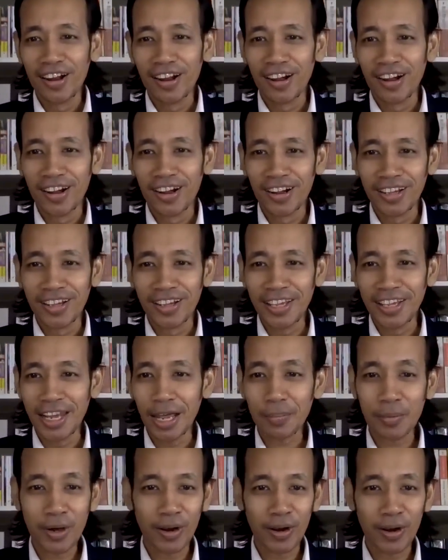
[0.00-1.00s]
uh, it
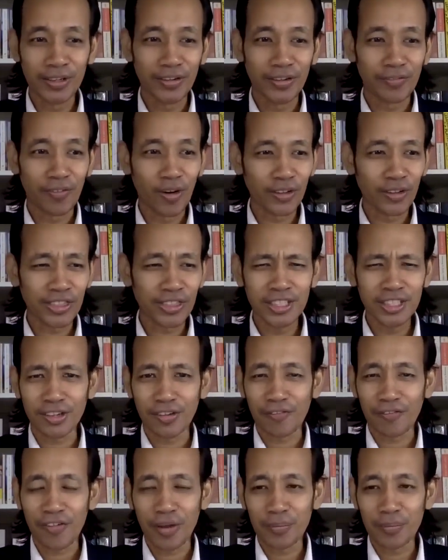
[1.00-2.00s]
happened on the
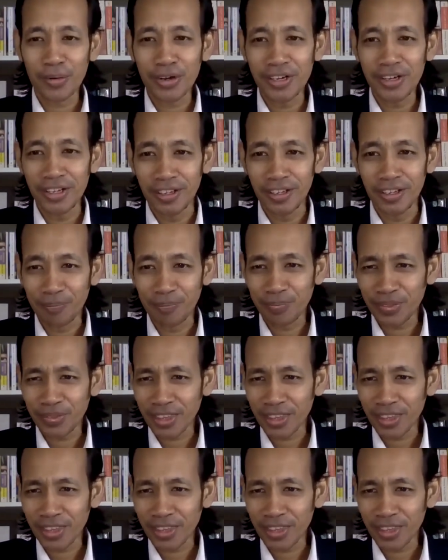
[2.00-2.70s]
14th of february